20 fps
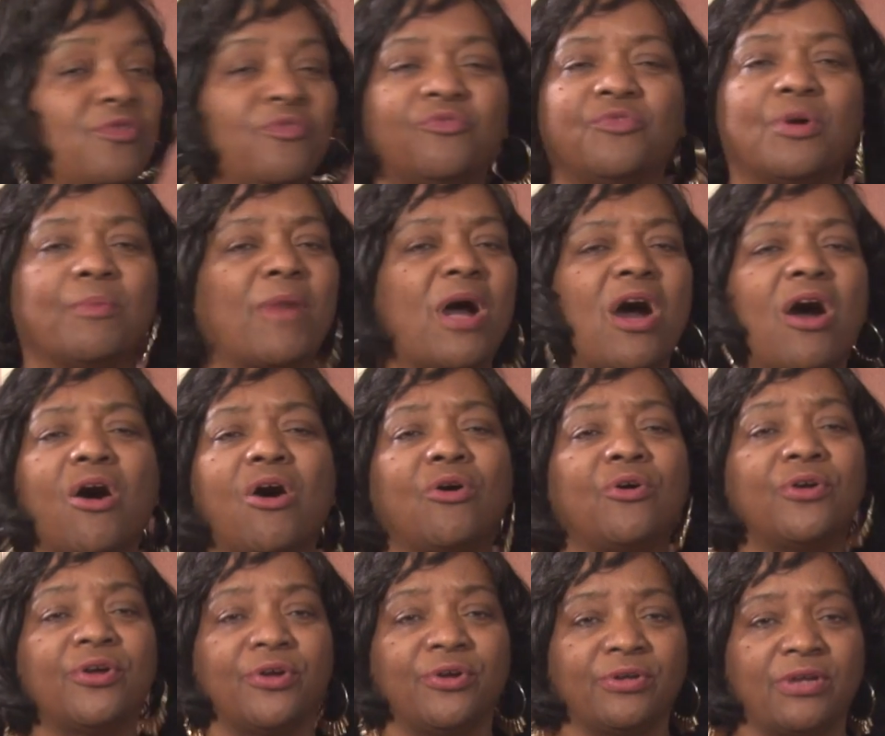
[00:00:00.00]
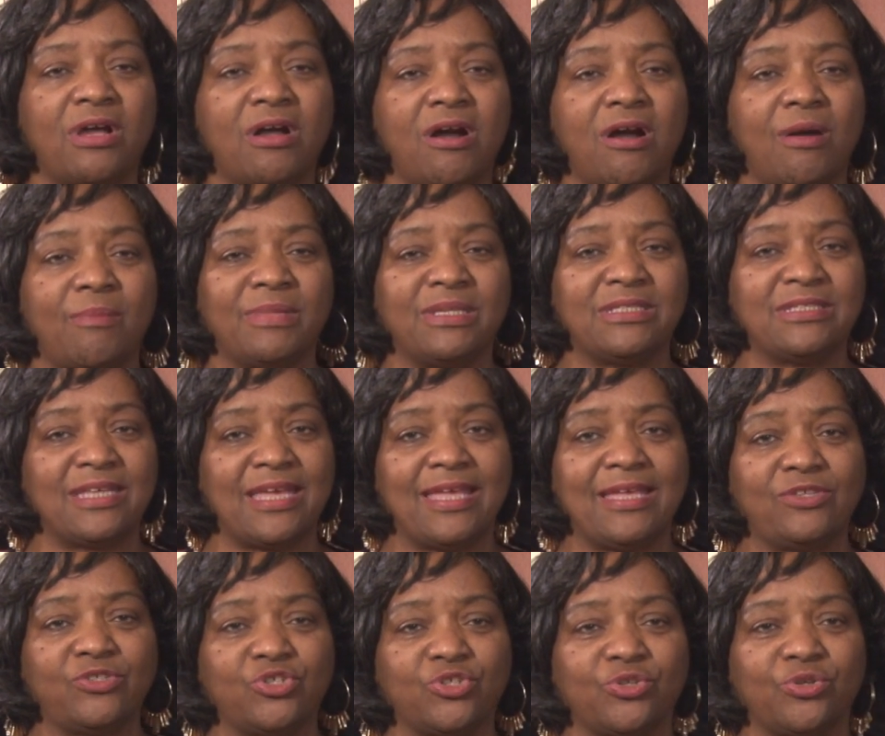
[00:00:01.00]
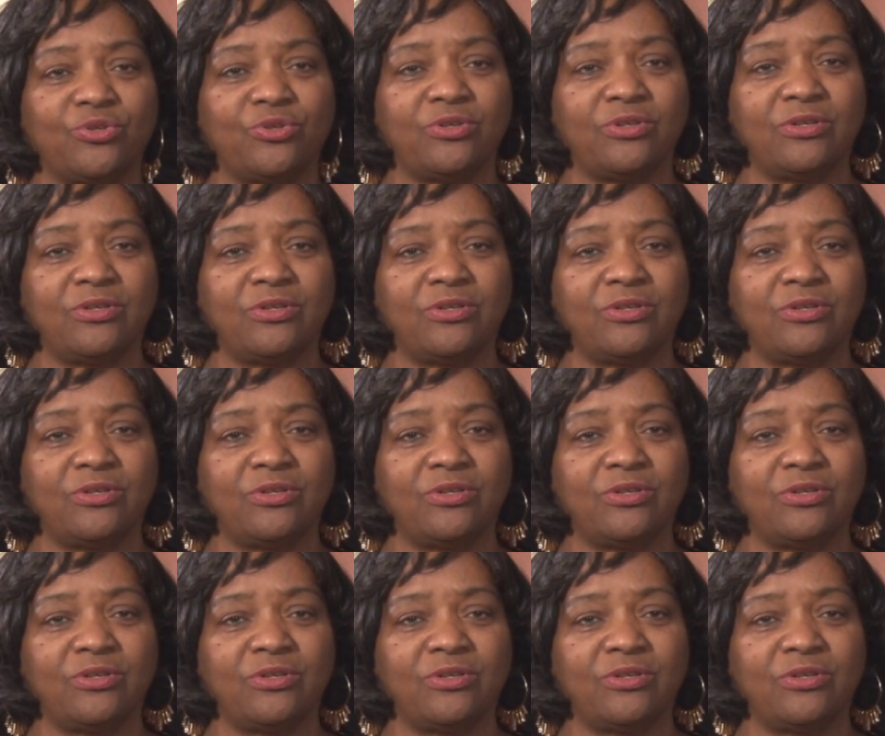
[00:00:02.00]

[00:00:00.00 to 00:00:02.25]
from all hurt, harm, and danger.